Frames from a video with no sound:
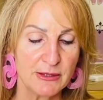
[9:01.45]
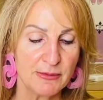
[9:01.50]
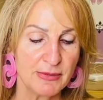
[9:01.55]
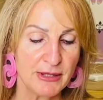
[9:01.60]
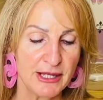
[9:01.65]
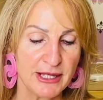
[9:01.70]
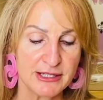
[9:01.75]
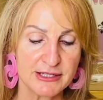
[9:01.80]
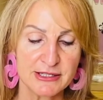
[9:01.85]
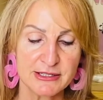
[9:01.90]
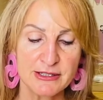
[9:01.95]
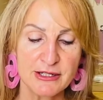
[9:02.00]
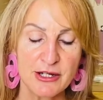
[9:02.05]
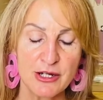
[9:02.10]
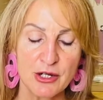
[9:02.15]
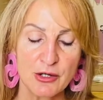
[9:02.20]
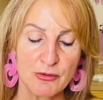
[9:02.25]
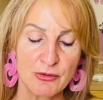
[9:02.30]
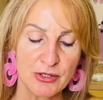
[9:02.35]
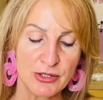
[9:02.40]
pattern,
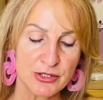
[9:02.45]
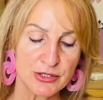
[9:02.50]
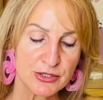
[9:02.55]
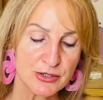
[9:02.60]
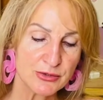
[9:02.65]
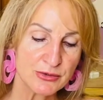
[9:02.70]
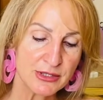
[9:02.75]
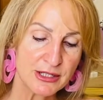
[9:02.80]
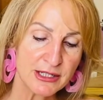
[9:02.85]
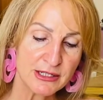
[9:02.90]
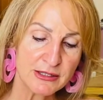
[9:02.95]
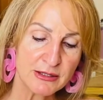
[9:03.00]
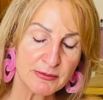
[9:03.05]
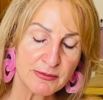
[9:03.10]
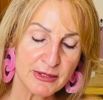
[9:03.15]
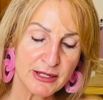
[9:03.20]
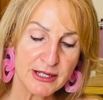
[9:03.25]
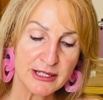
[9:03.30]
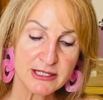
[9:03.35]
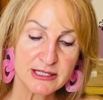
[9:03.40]
we are talking
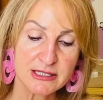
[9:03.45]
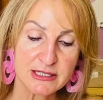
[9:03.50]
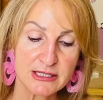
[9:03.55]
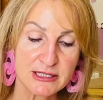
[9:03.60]
about